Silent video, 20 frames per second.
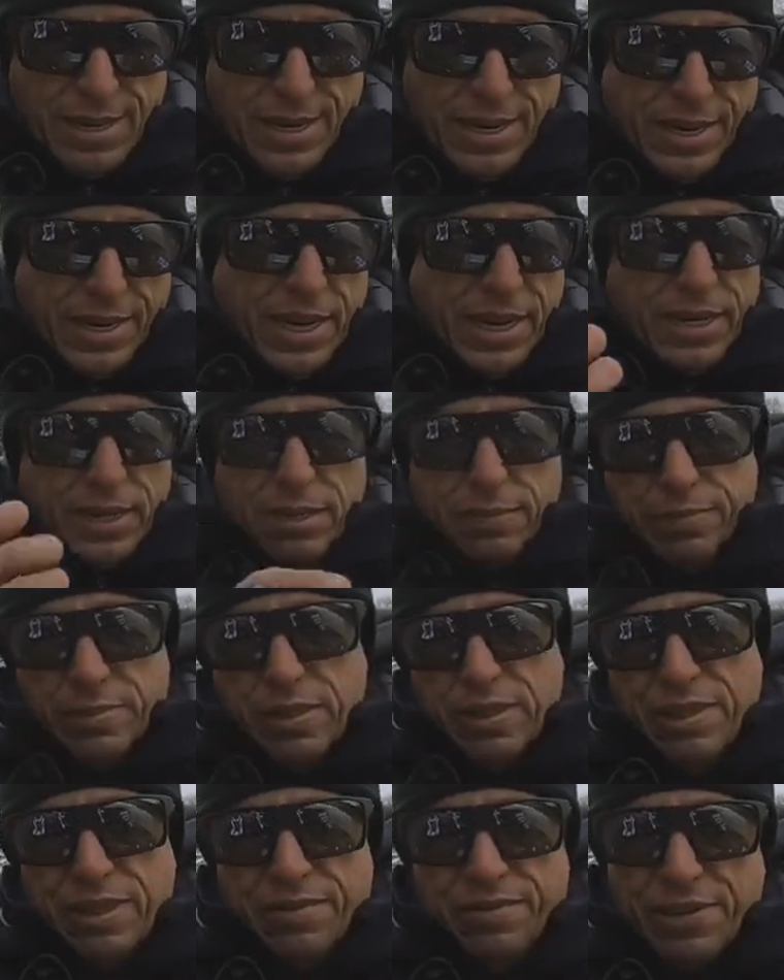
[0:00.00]
any kind of
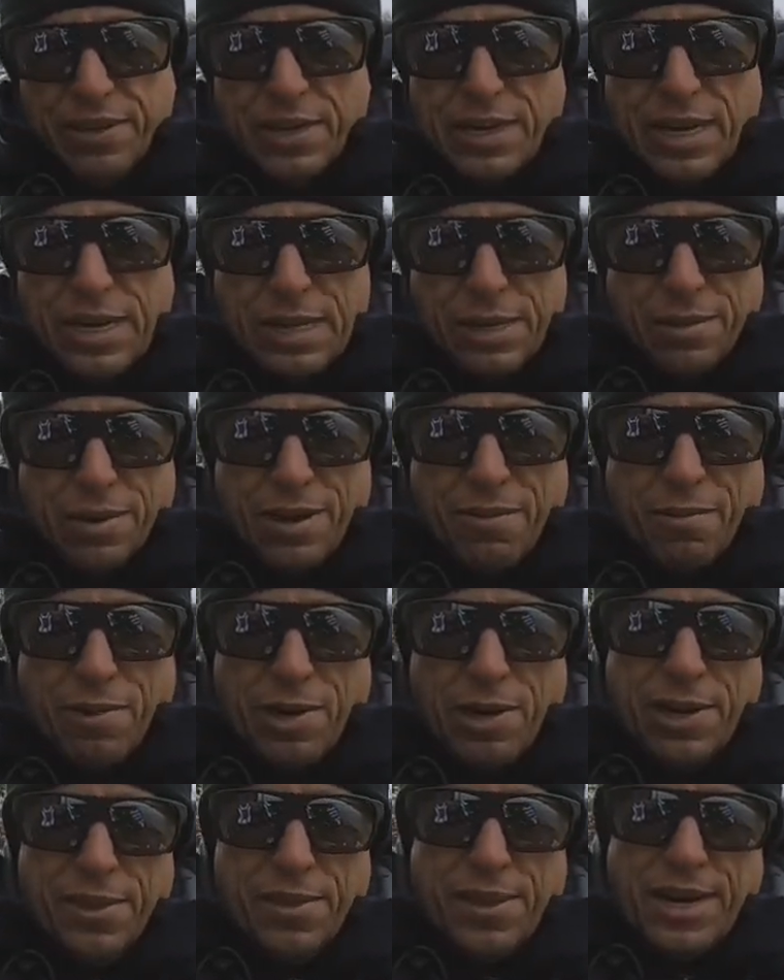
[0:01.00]
specific color I
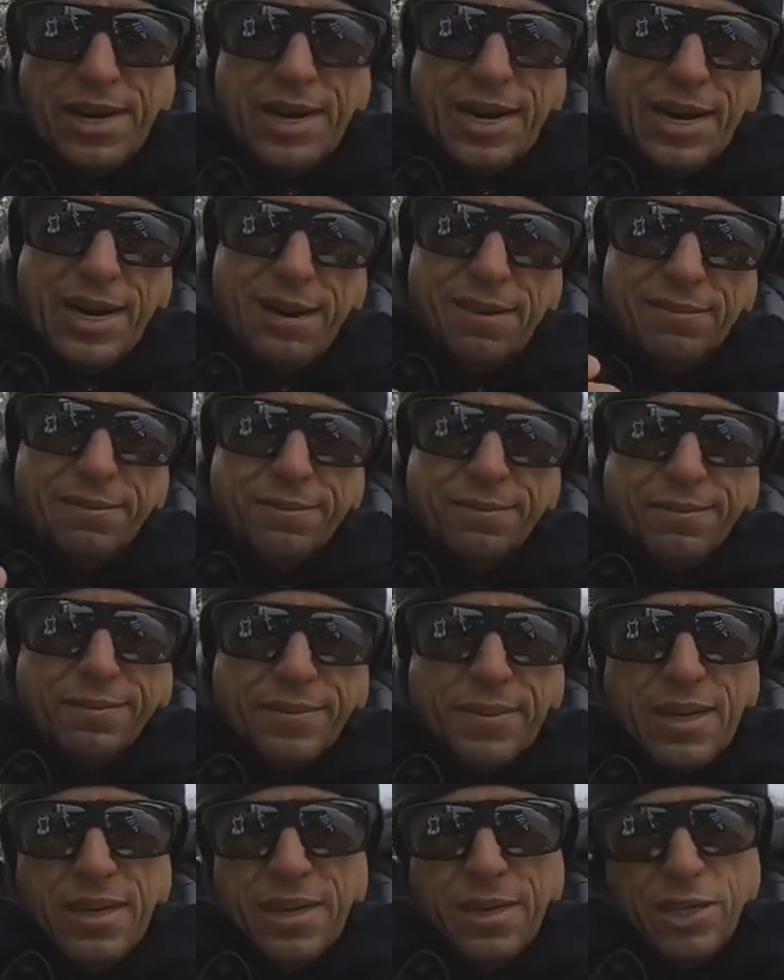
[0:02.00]
want, then I have
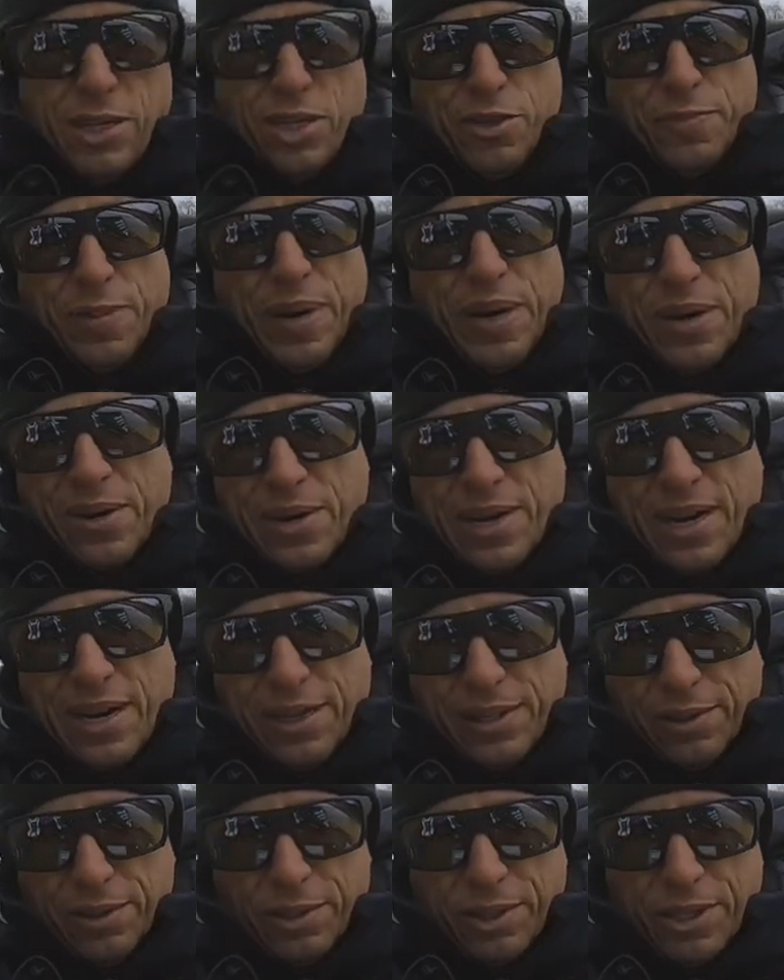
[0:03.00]
spare
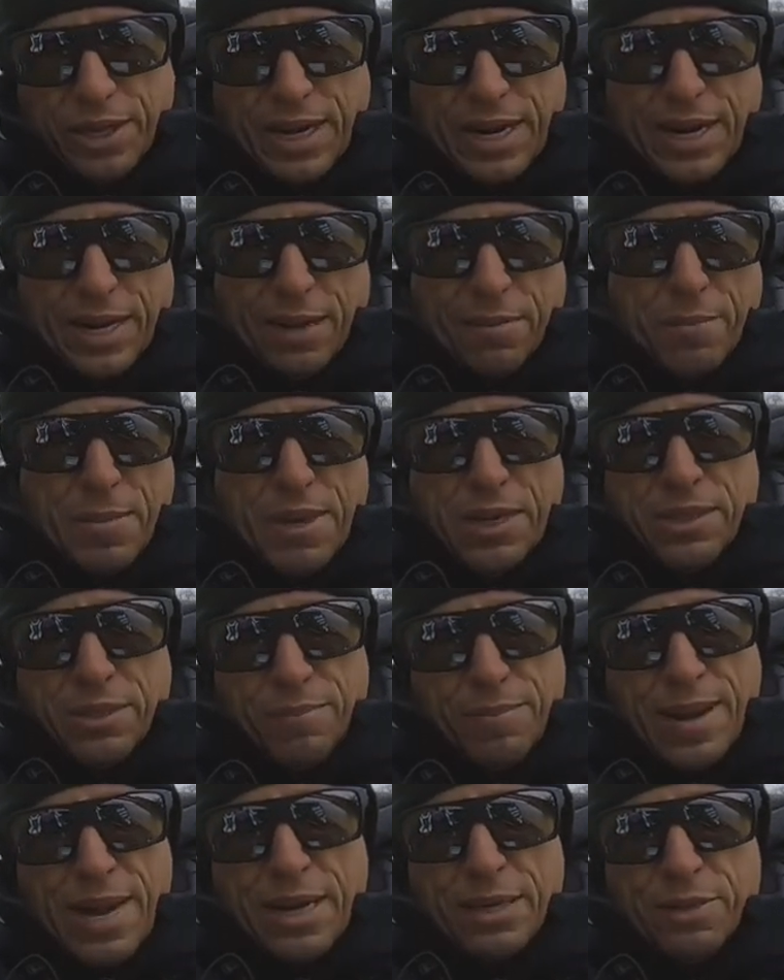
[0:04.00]
colors that I can mix
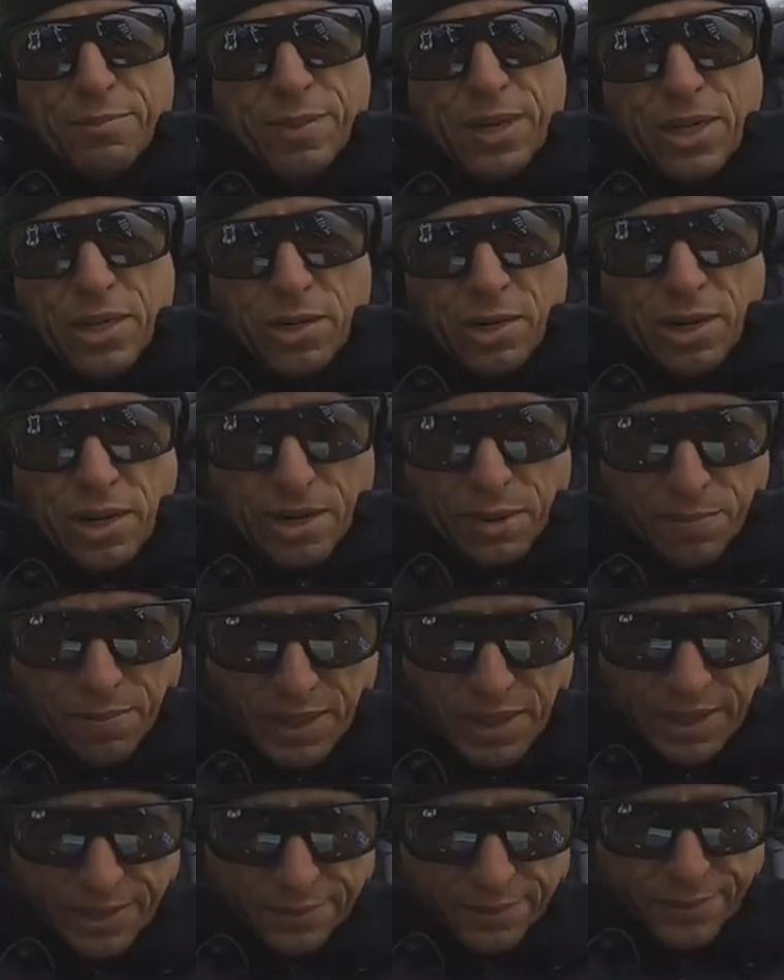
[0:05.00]
and match in my truck.
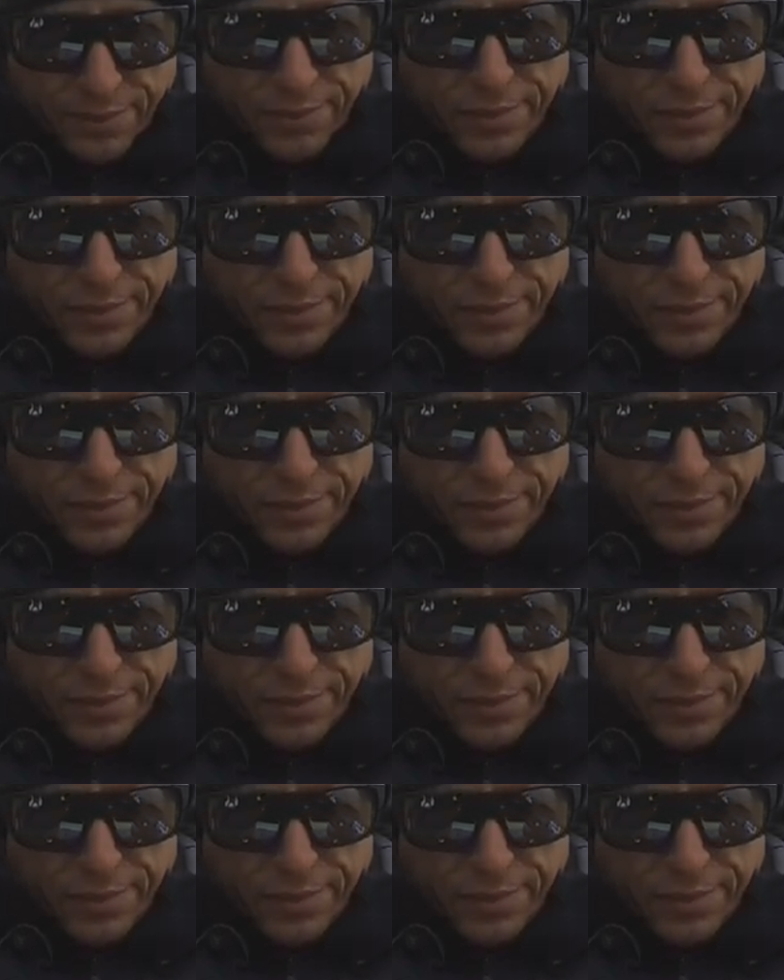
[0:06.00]
But